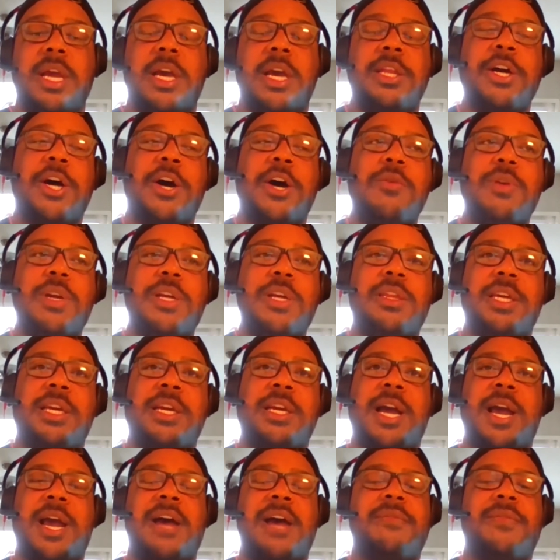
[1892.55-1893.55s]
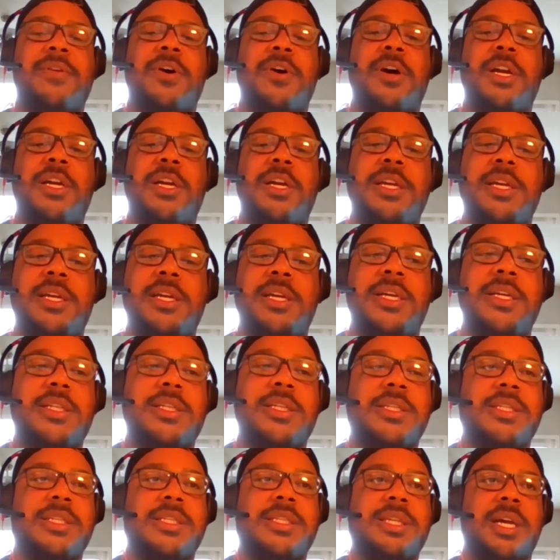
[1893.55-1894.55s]
The only thing I have on
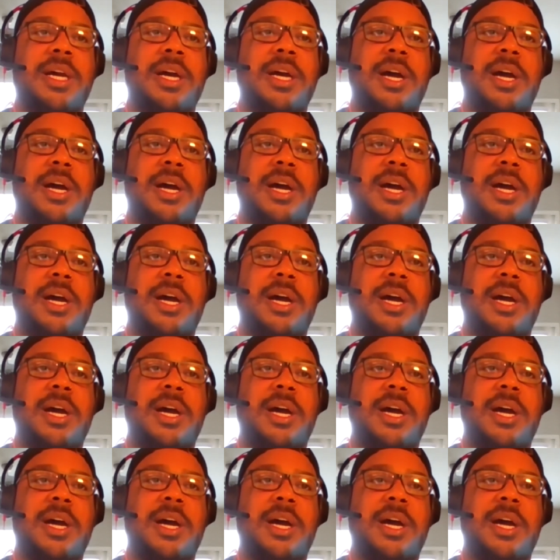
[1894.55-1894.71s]
is